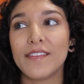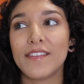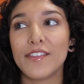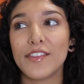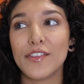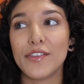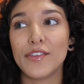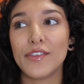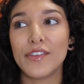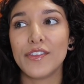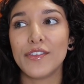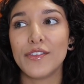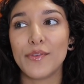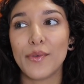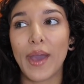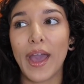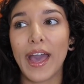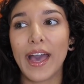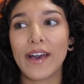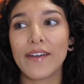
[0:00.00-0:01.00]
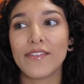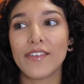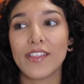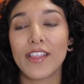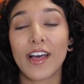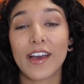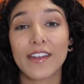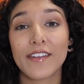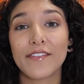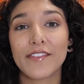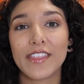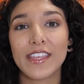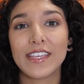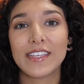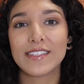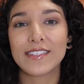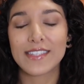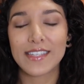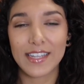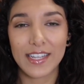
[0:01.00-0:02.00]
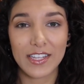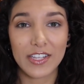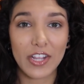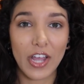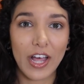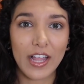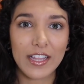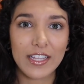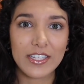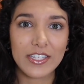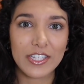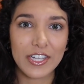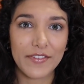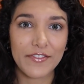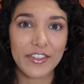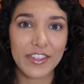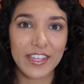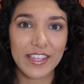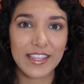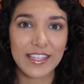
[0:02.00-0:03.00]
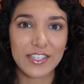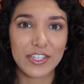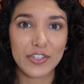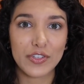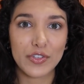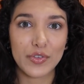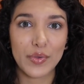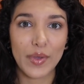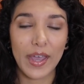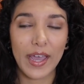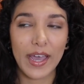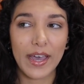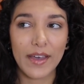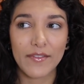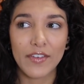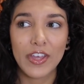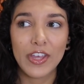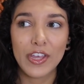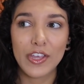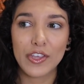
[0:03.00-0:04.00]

you have a lot of things and acknowledge everything that you do have,